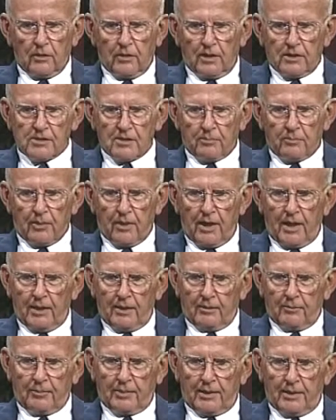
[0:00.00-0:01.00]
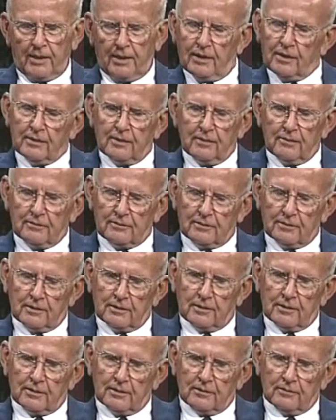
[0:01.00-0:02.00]
or less a bridle path. It
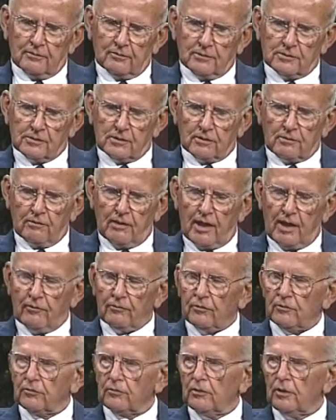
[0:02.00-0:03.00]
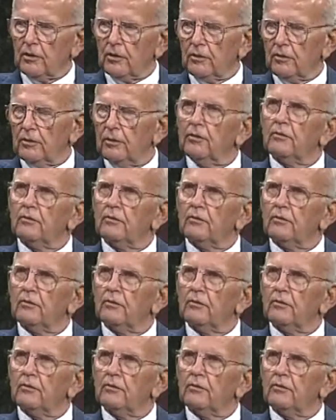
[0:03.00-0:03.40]
was a gravel road.